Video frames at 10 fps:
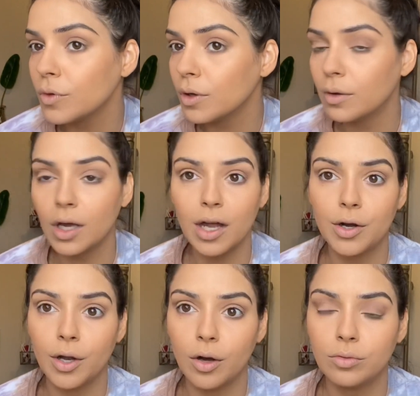I don't
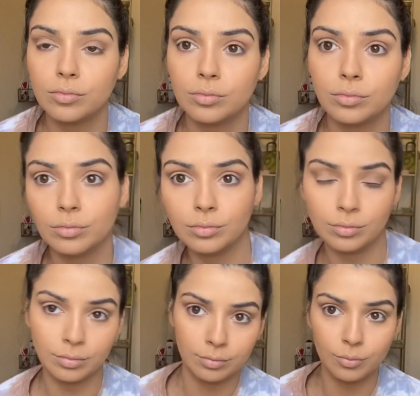know,
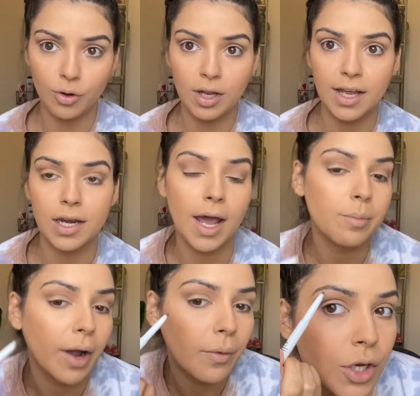more like an
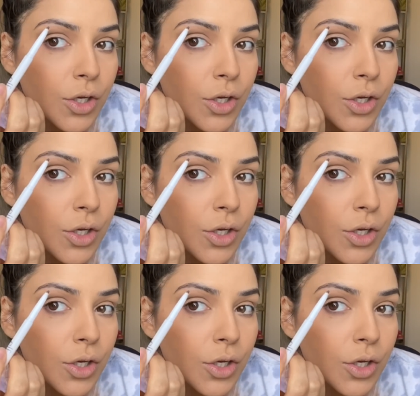eyebrow.